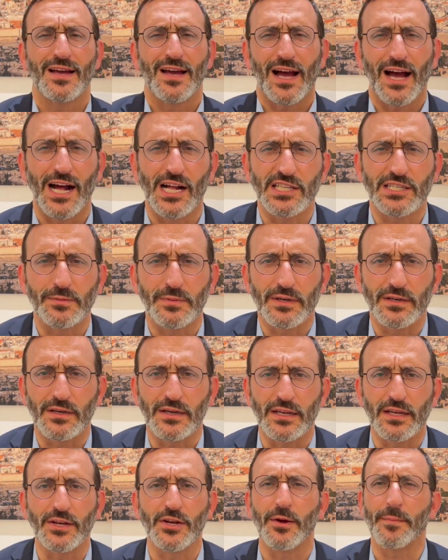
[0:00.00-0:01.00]

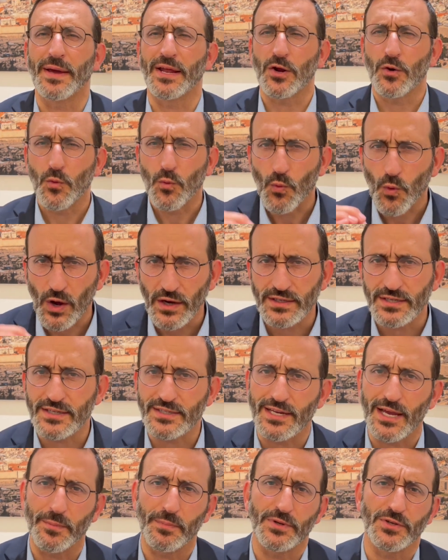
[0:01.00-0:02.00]
Ultimately, no matter what has
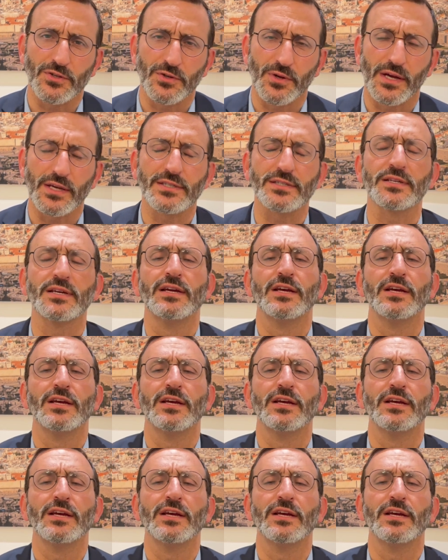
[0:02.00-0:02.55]
happened to us,